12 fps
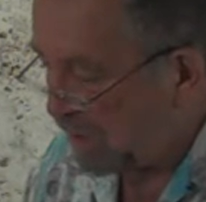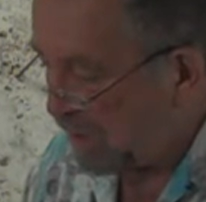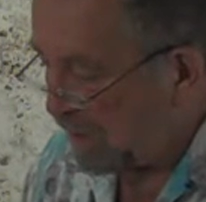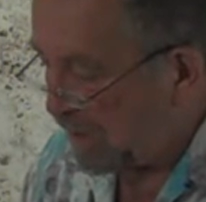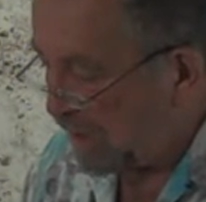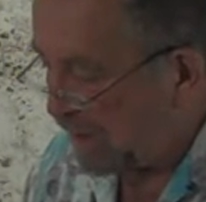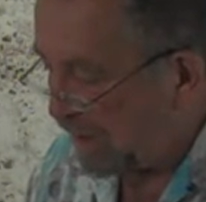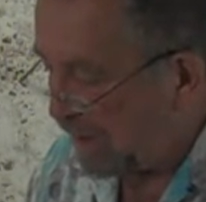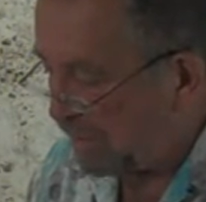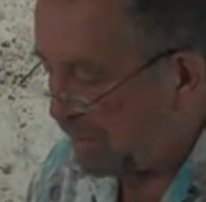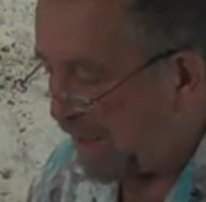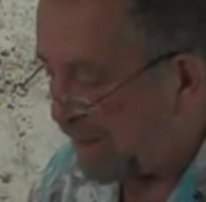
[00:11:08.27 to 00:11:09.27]
or by going
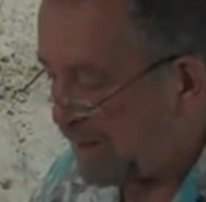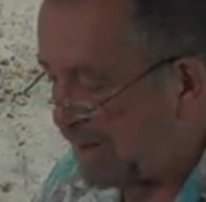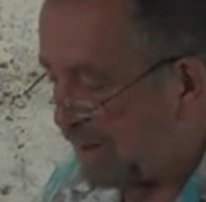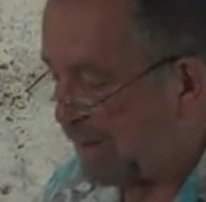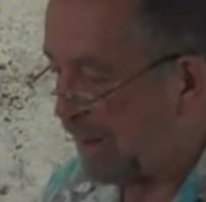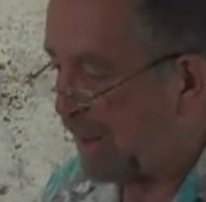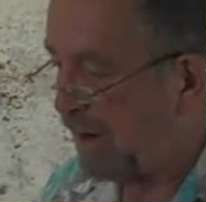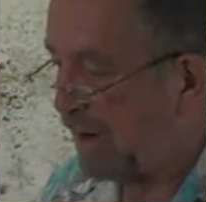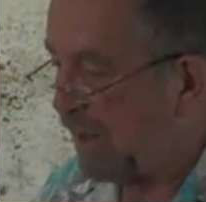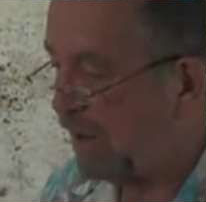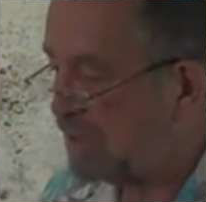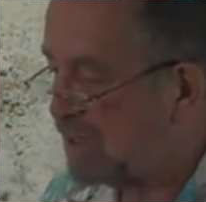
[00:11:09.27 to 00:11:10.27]
abroad the
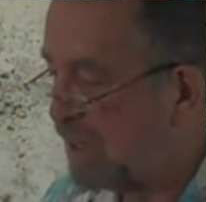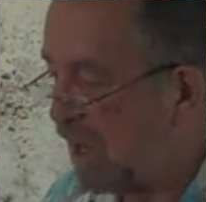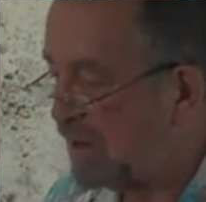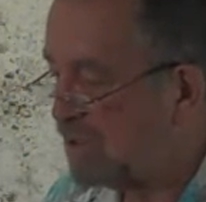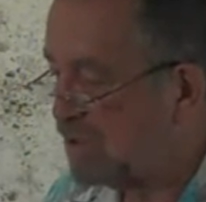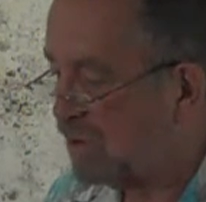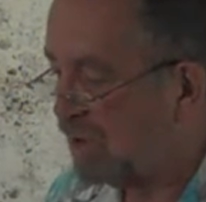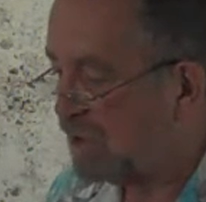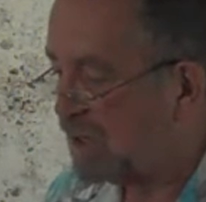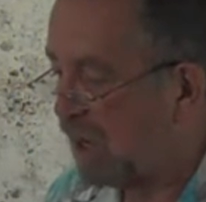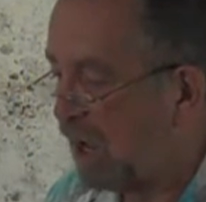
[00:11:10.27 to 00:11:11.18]
pregnant hours.